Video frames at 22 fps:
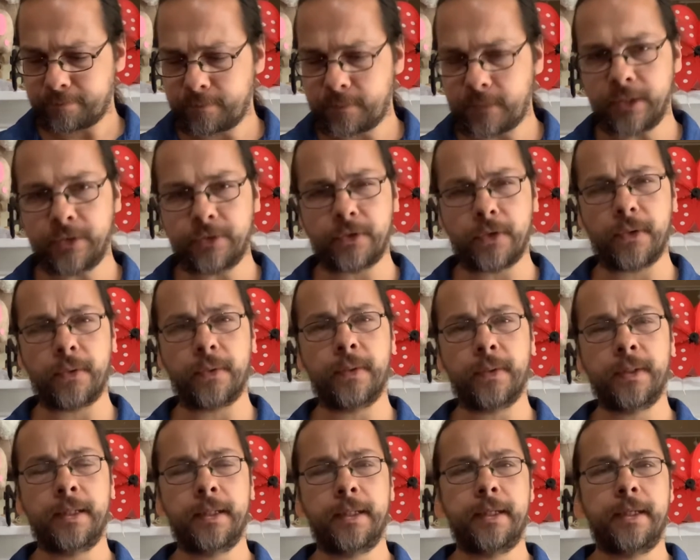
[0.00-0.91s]
So,
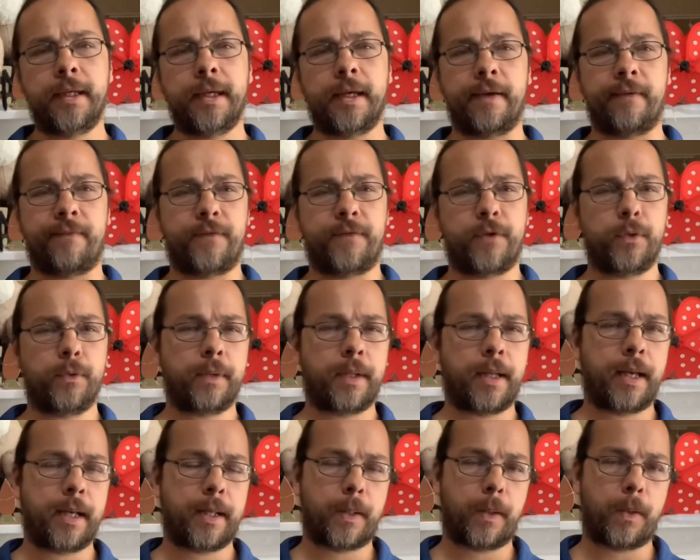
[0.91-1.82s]
if you
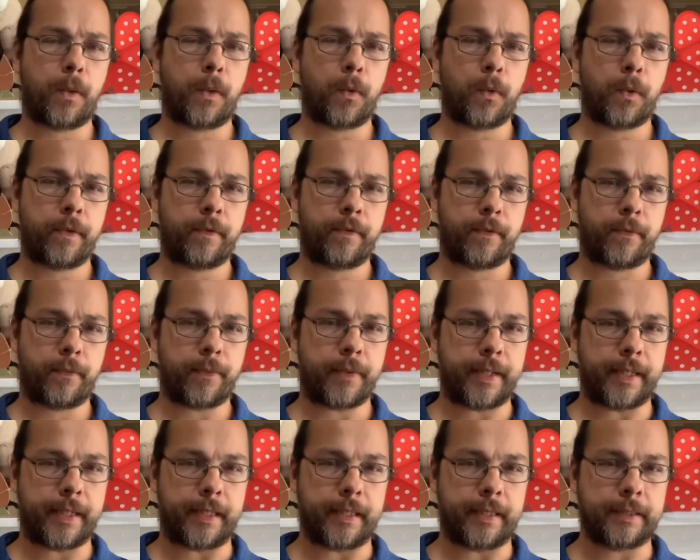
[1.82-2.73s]
like Lord of the
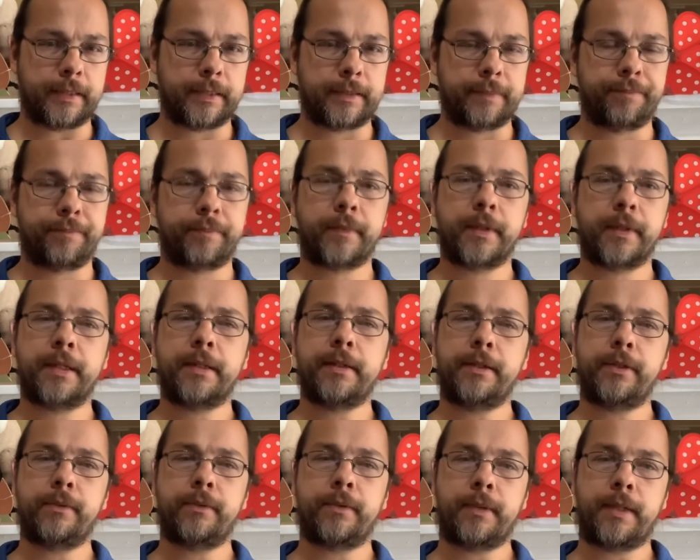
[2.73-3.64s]
Rings, then
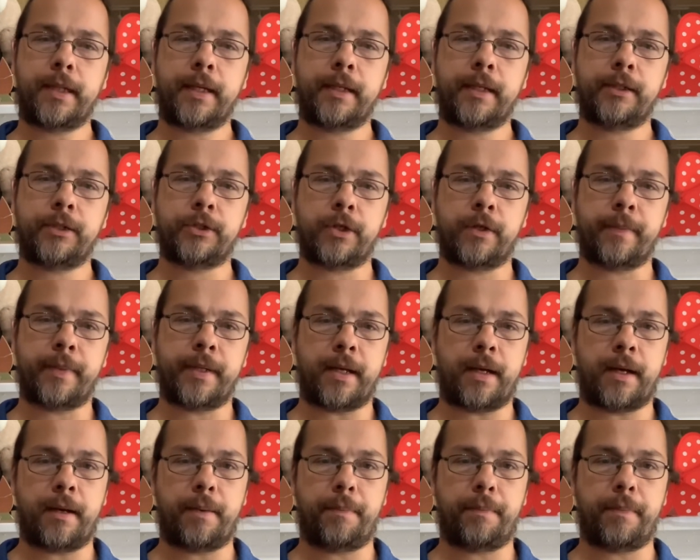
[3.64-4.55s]
you'll like German
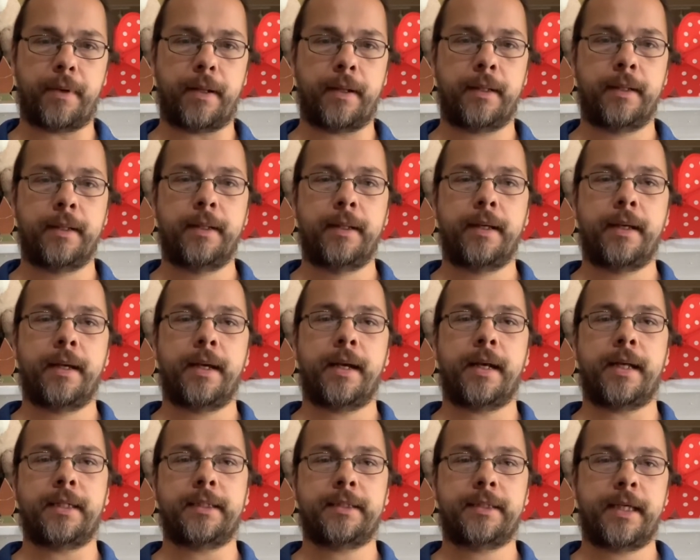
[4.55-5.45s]
opera.
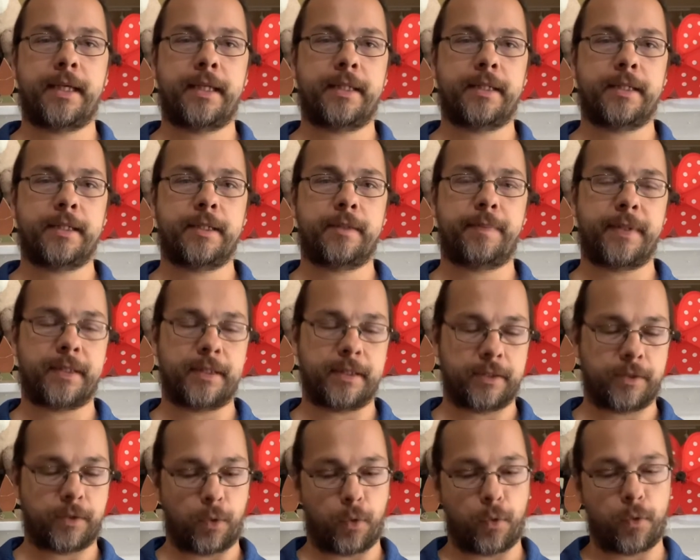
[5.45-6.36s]
And I say this
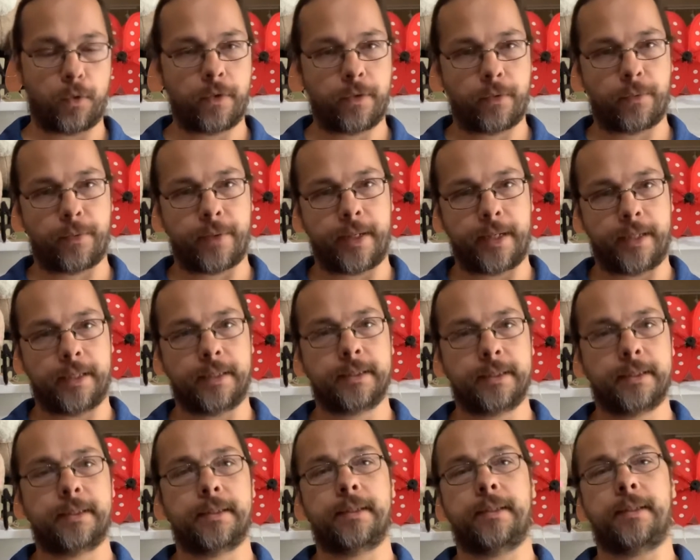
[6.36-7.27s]
because Lord of the
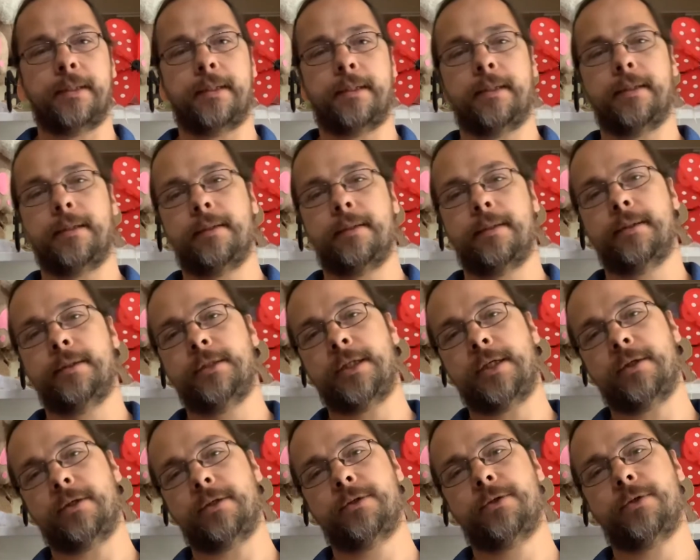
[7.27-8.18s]
Rings,
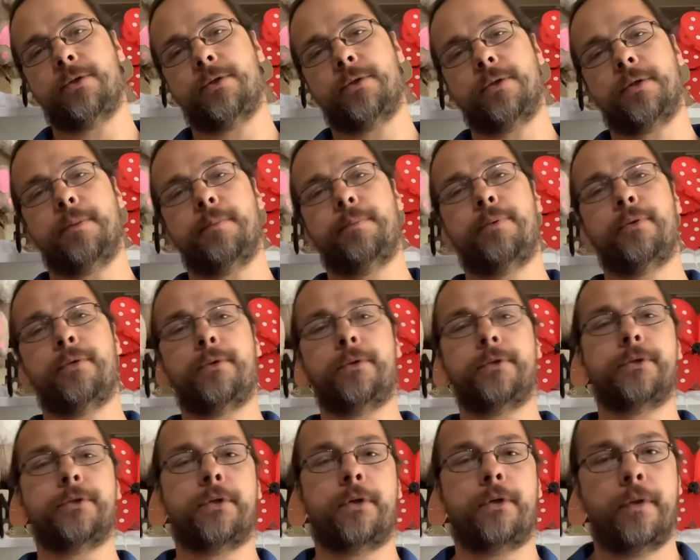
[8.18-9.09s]
J.R. Tolkien,
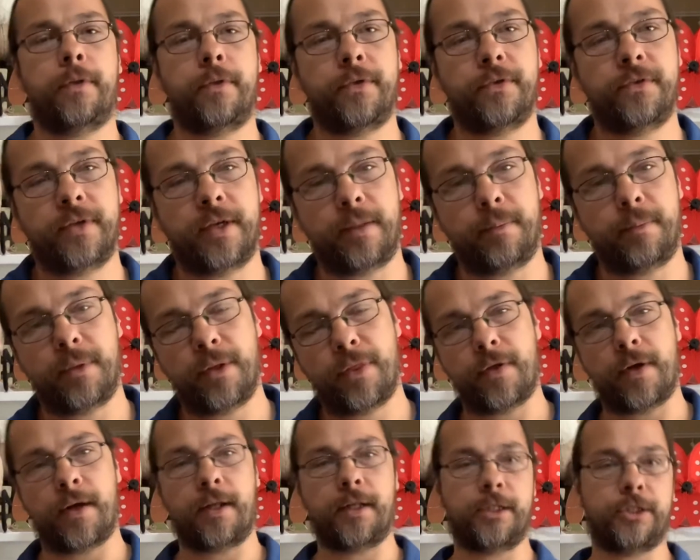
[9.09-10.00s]
pulls on the same
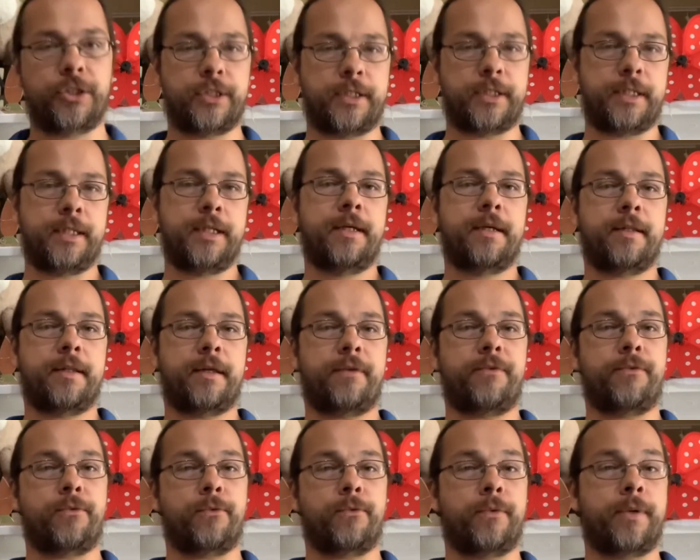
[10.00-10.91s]
mythology that
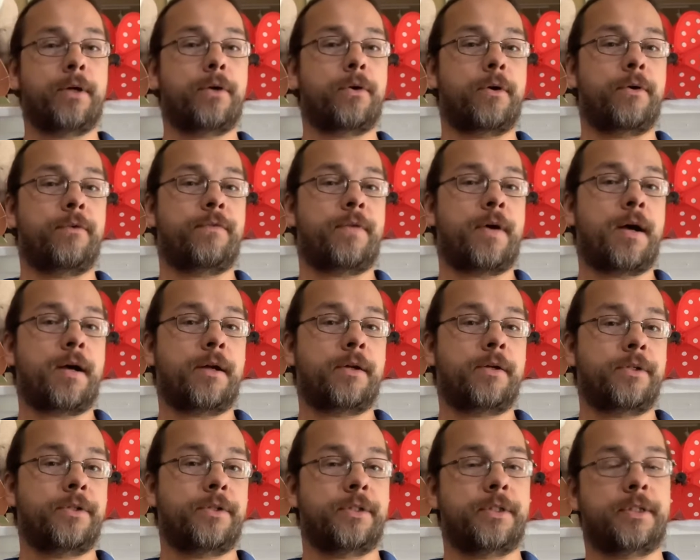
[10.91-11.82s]
Richard
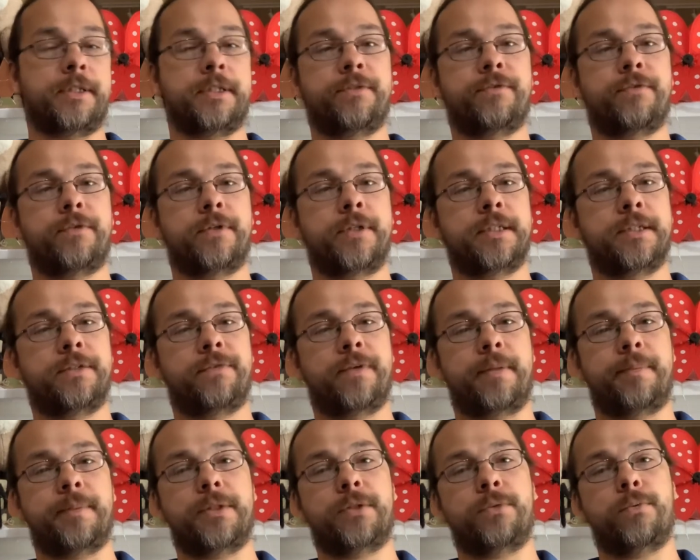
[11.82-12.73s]
Wagner uses for his
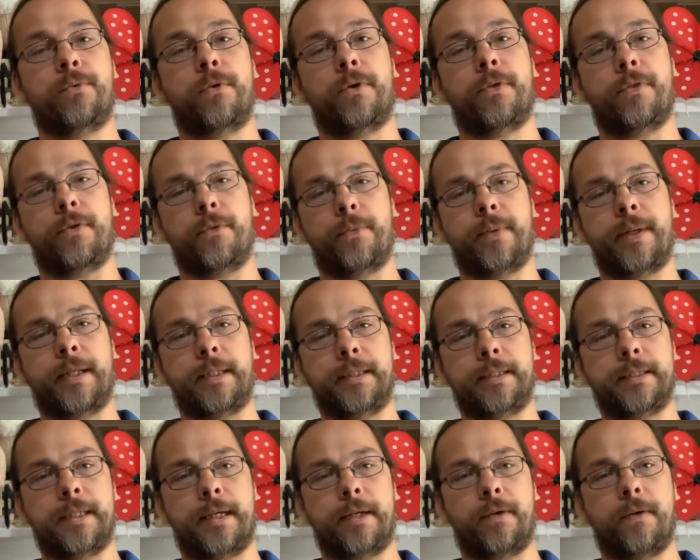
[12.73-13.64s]
famous work, The Ring
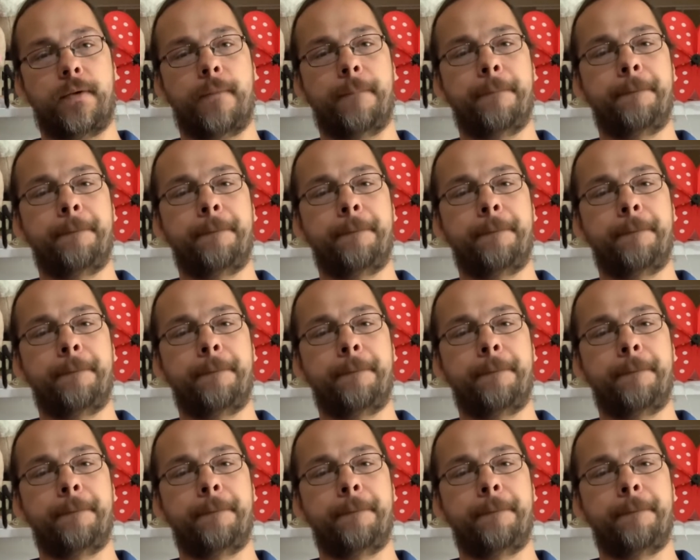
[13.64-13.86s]
Cycle.